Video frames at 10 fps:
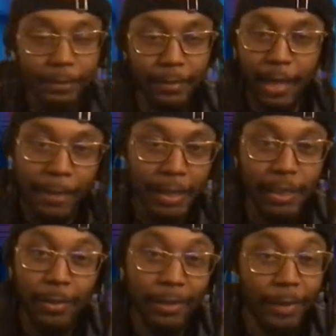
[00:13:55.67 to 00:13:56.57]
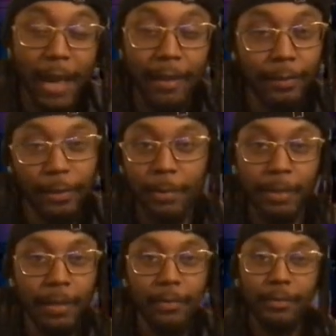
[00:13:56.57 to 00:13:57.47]
you know what I mean? She would have rocked the room,
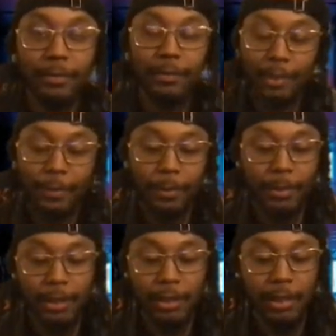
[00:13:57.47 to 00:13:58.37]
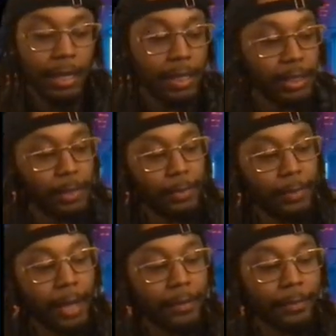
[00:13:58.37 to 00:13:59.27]
yo. If it was a stage, she would have
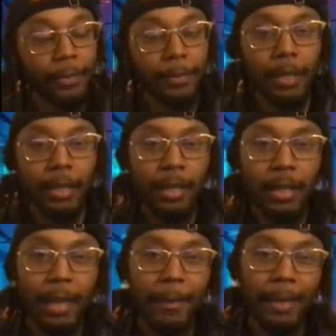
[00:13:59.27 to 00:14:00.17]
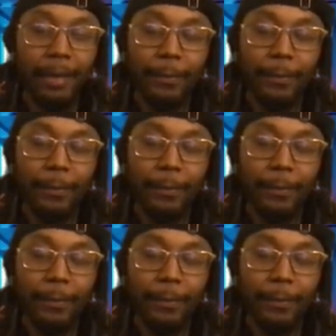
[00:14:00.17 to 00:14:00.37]
rocked the room. You know I mean?